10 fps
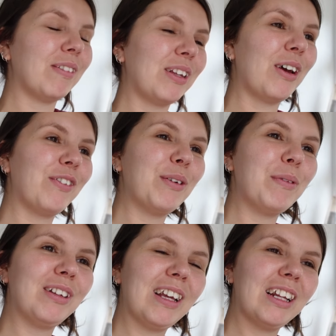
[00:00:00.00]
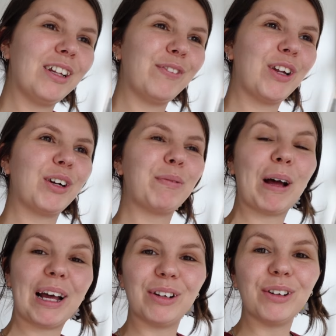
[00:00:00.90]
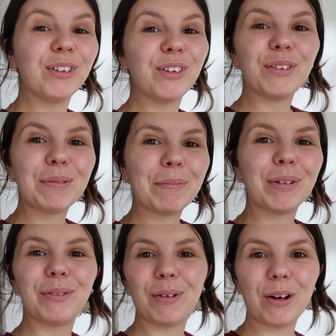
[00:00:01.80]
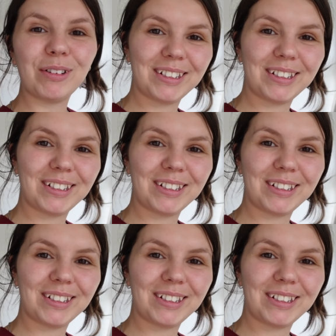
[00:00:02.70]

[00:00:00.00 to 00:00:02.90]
So I've come on to end the vlog, but I also remembered while